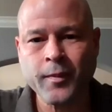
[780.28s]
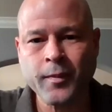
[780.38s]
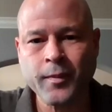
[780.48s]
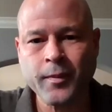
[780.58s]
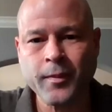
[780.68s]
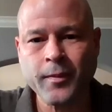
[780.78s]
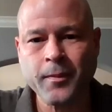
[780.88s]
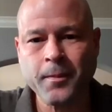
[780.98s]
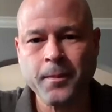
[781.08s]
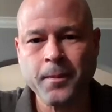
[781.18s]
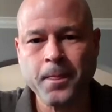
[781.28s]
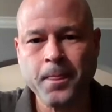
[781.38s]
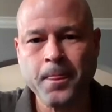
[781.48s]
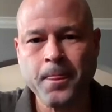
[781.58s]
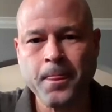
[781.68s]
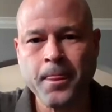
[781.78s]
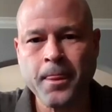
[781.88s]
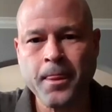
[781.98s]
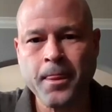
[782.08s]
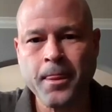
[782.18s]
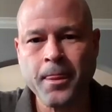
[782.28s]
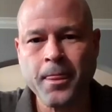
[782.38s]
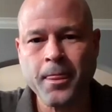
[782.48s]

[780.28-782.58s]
No words are spoken by the person on screen.